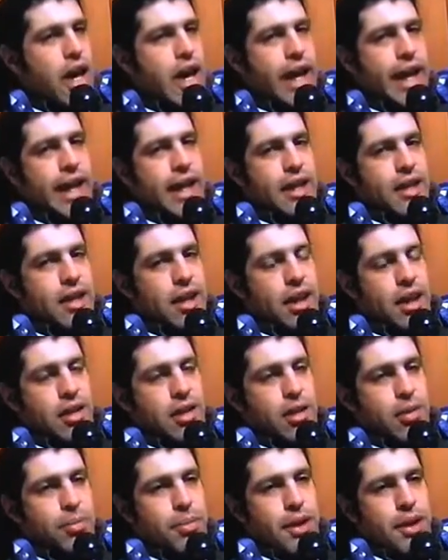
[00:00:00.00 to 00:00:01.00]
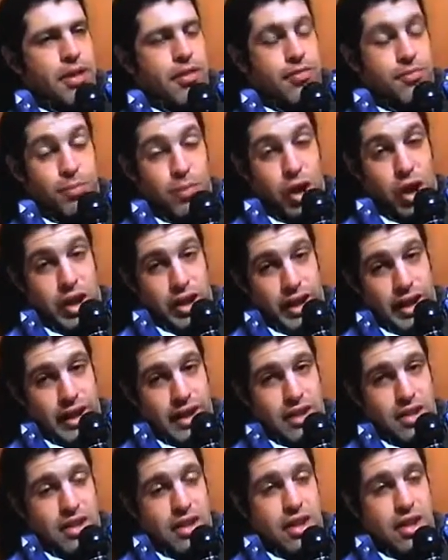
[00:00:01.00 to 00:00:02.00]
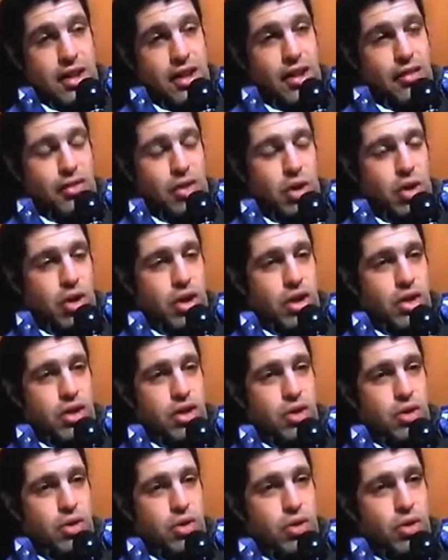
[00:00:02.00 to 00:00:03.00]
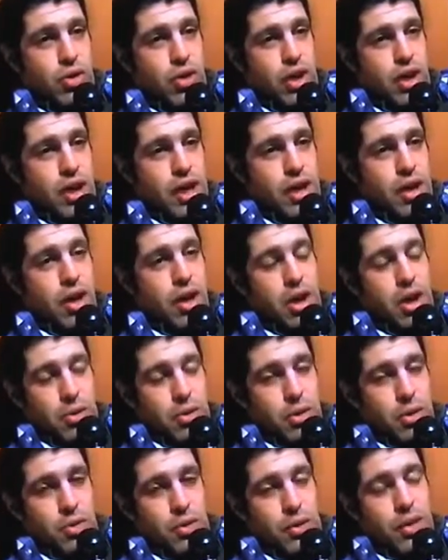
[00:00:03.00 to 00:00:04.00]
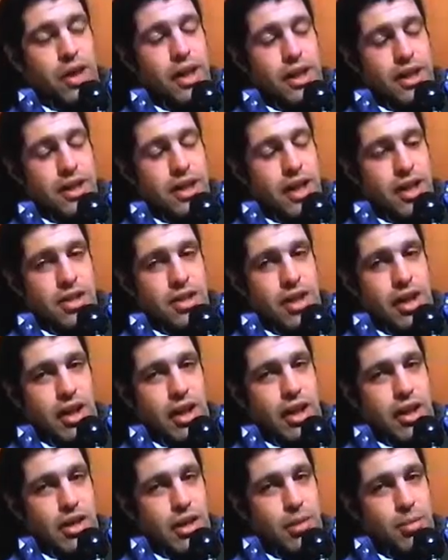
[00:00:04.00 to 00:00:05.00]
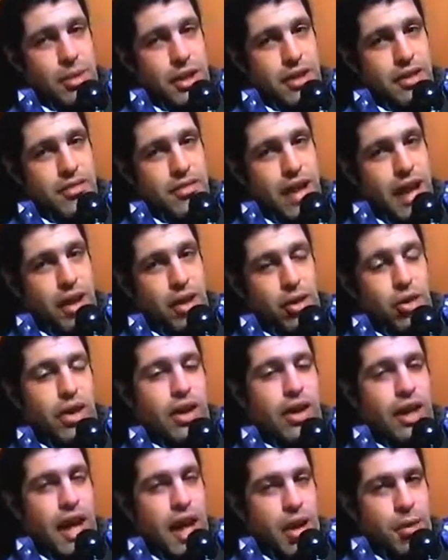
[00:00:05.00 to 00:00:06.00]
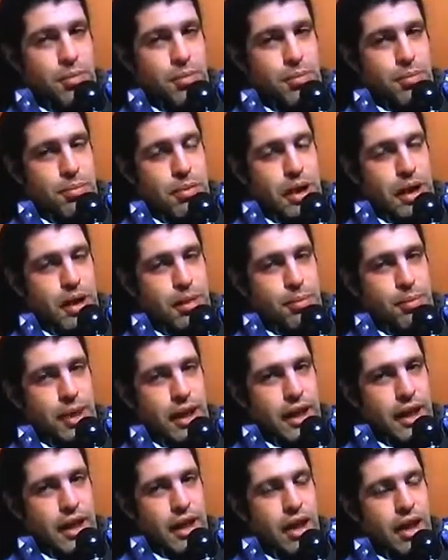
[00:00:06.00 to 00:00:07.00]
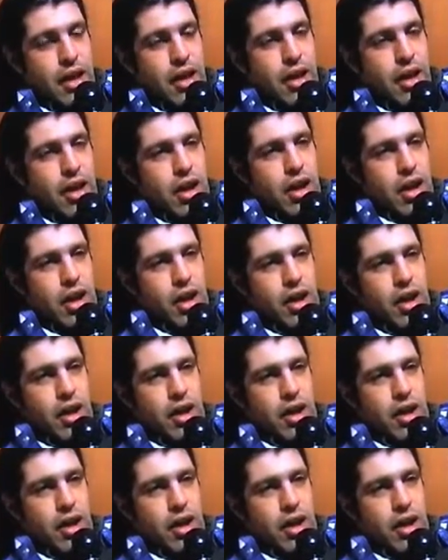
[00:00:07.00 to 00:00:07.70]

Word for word: and a little bit of monies, of course, to uh, which we will discuss in a little bit of how you can help uh, me uh,